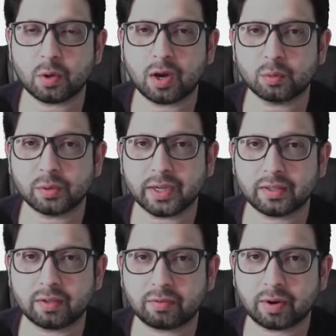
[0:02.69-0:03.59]
how to get
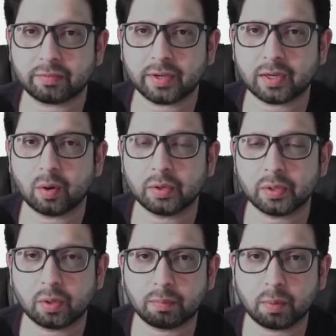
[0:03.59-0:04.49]
the traffic on
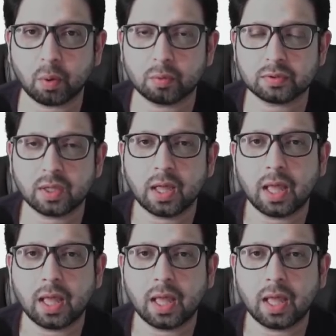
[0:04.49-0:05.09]
your post,